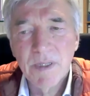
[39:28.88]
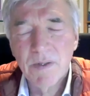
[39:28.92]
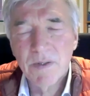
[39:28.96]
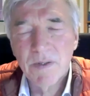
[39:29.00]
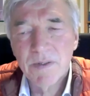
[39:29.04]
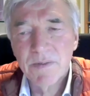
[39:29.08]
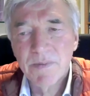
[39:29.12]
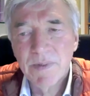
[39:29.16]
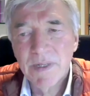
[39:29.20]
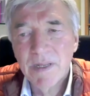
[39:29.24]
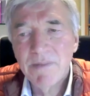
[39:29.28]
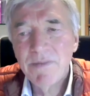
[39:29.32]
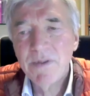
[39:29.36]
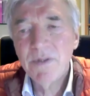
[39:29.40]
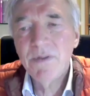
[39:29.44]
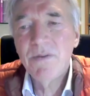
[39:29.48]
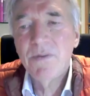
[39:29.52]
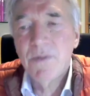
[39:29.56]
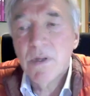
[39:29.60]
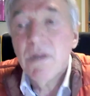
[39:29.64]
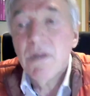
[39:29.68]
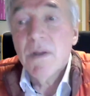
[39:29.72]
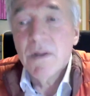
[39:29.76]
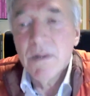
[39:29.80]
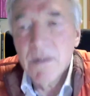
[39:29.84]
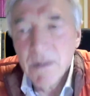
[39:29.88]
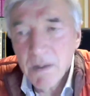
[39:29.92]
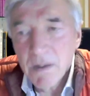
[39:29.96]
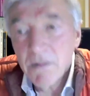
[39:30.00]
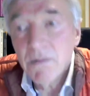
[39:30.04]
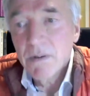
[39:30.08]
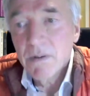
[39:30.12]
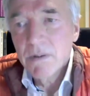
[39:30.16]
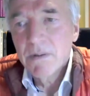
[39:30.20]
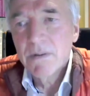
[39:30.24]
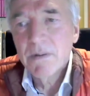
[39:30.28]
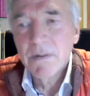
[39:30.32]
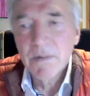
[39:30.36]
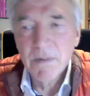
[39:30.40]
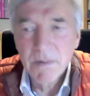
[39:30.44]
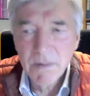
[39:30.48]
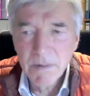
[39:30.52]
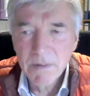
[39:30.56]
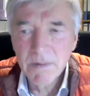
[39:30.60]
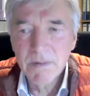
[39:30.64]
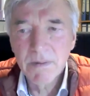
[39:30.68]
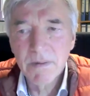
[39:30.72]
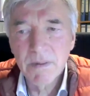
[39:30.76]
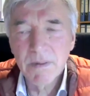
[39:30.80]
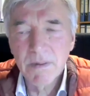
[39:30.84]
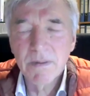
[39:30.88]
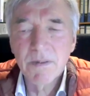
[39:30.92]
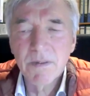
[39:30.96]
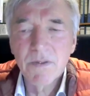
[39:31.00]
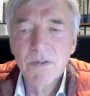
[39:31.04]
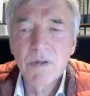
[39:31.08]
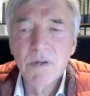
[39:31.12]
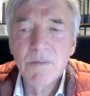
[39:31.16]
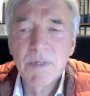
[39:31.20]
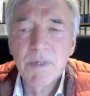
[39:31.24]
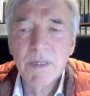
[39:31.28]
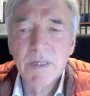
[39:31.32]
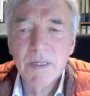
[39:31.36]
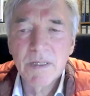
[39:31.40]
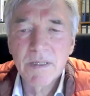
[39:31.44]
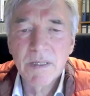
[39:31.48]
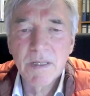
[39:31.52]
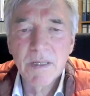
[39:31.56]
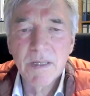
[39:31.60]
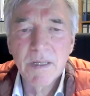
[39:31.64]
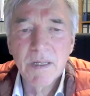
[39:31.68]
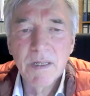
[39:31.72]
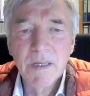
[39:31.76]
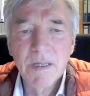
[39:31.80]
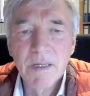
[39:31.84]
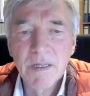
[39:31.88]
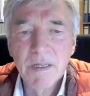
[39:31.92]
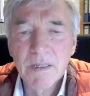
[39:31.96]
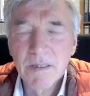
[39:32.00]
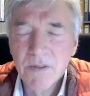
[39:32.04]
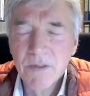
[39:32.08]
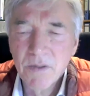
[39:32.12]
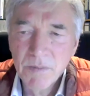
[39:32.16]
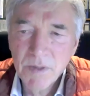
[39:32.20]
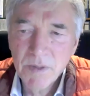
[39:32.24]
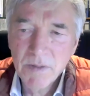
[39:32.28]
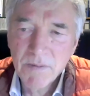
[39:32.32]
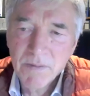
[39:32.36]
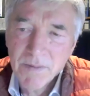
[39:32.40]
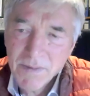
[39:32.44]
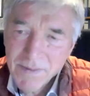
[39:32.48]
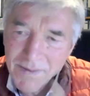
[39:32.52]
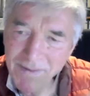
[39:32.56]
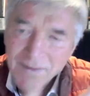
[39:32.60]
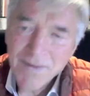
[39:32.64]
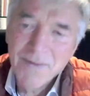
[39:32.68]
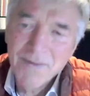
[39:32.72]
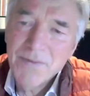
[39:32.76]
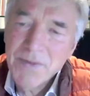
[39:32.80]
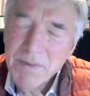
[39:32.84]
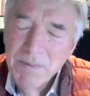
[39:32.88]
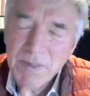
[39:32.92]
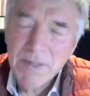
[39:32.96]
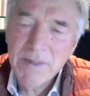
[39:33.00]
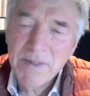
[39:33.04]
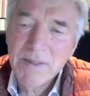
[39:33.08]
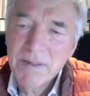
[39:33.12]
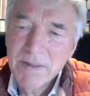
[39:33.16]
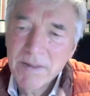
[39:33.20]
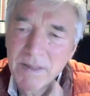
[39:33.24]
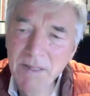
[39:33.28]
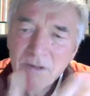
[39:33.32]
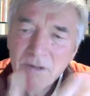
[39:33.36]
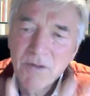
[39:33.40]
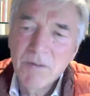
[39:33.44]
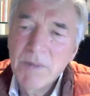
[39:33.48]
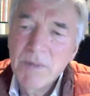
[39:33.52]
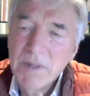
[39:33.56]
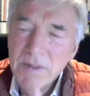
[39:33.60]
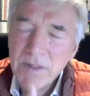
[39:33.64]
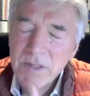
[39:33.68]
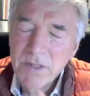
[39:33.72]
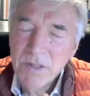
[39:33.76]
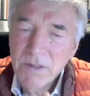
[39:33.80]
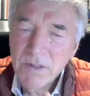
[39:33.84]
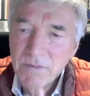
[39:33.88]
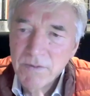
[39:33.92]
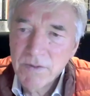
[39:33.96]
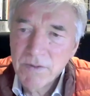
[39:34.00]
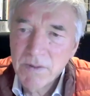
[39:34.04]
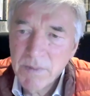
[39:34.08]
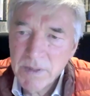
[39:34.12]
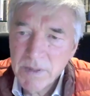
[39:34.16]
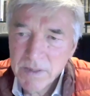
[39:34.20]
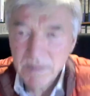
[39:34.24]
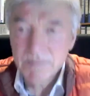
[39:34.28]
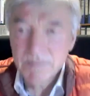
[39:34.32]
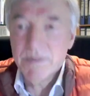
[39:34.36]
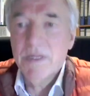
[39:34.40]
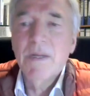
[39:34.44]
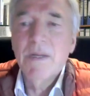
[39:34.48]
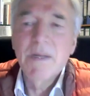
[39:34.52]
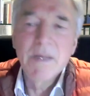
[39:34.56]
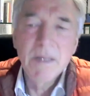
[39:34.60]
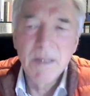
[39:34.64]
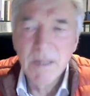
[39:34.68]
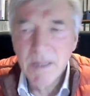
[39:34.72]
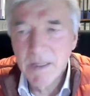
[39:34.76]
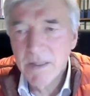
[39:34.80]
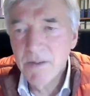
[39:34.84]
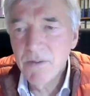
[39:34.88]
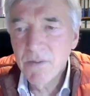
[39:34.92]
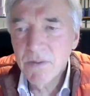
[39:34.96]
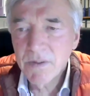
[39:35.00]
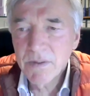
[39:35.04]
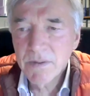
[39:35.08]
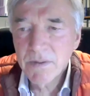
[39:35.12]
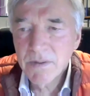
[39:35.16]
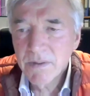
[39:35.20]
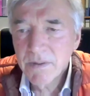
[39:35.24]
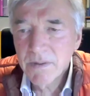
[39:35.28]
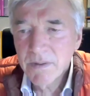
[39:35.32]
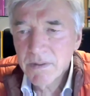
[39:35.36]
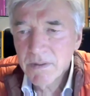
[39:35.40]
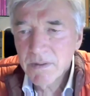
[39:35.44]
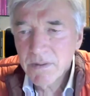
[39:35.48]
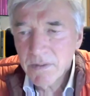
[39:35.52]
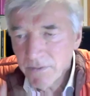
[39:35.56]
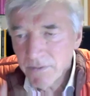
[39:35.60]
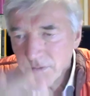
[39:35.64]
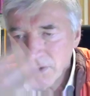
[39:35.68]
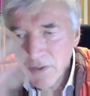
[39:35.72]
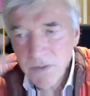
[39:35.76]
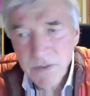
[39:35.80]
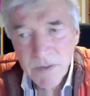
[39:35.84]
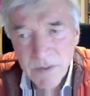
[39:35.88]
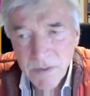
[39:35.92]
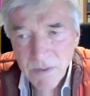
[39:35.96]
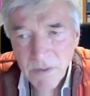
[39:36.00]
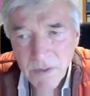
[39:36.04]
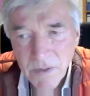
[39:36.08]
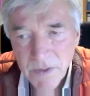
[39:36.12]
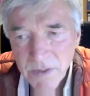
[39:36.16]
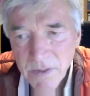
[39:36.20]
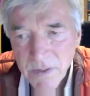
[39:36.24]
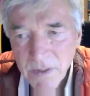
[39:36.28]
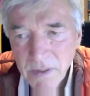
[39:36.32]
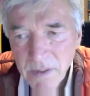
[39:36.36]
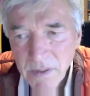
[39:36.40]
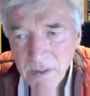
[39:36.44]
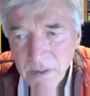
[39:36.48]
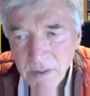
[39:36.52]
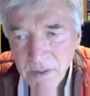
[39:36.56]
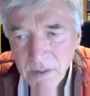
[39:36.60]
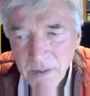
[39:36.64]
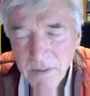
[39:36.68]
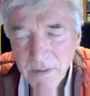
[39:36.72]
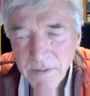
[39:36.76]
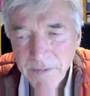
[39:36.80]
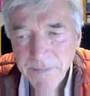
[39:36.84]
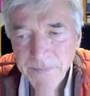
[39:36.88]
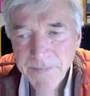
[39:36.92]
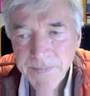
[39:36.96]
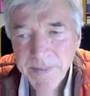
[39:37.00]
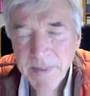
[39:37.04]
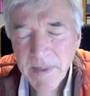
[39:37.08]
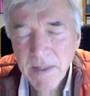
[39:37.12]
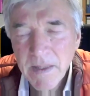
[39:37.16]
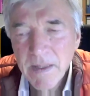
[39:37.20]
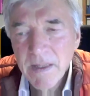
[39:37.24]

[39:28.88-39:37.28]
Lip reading: Because whenever you then the trauma of the mother, trauma in chief, the mother, and you're confused also. Yeah.